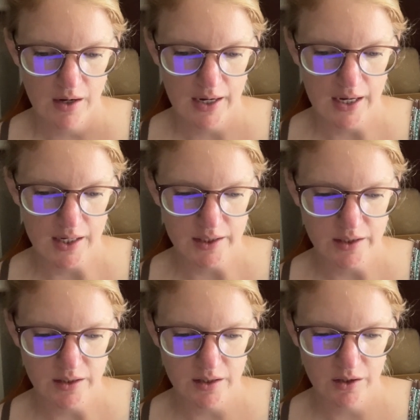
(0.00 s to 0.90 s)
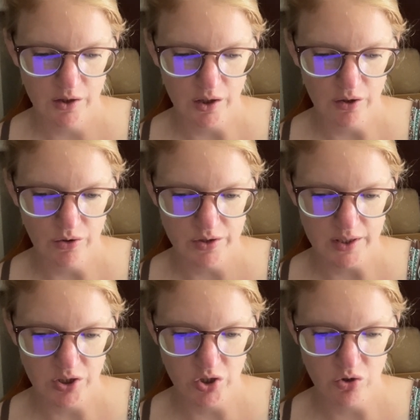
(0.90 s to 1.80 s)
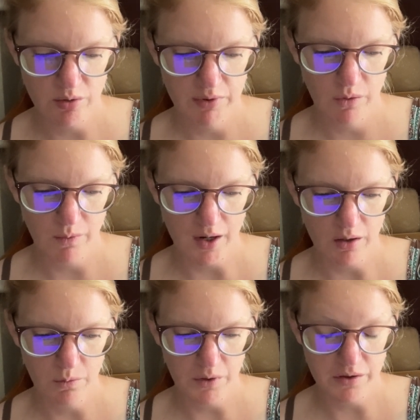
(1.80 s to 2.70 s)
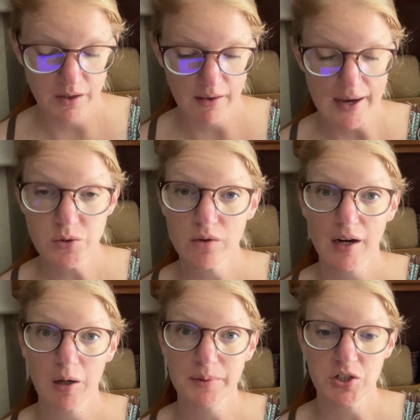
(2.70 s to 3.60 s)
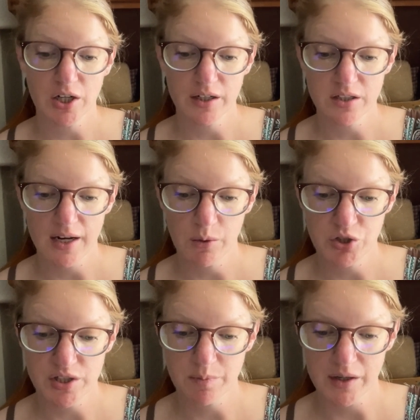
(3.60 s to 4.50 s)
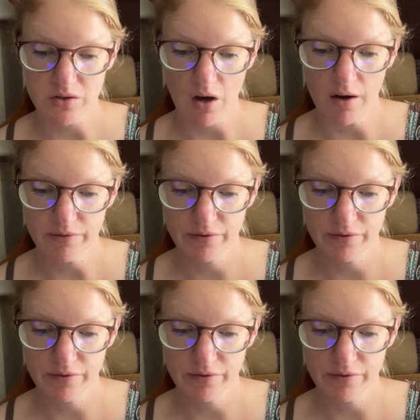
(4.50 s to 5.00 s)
And goes extremely well with the last one that I'll be sharing today, which is Buzz Off.